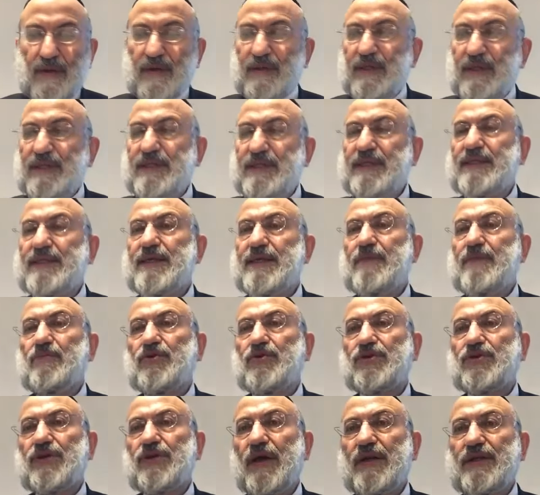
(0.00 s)
This is a
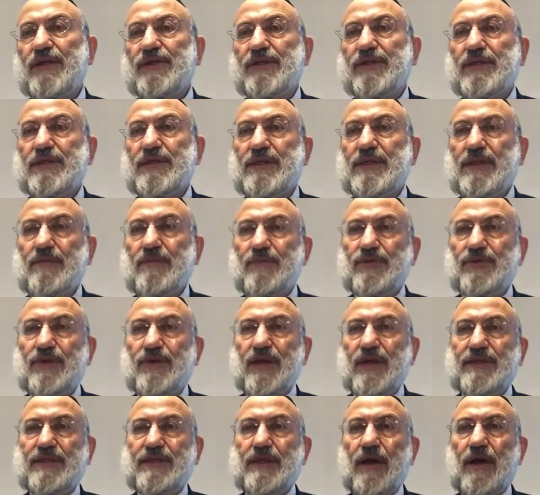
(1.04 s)
Mussar in
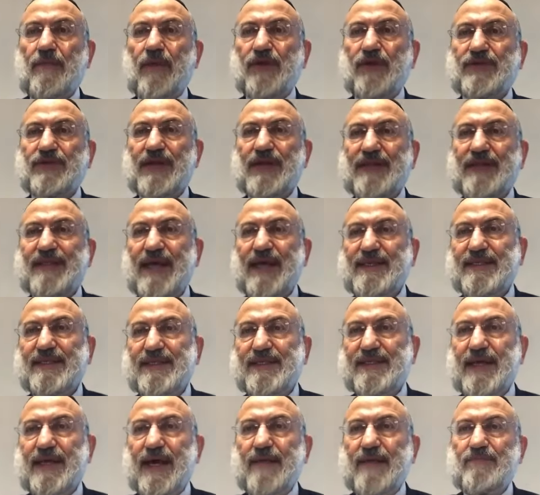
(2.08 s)
Parsha
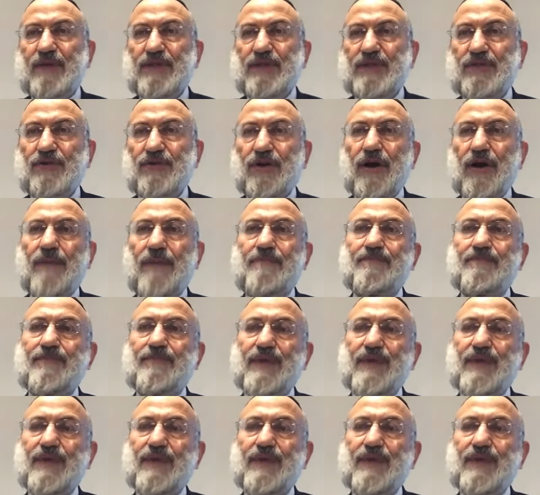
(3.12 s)
Tazria and Metzora.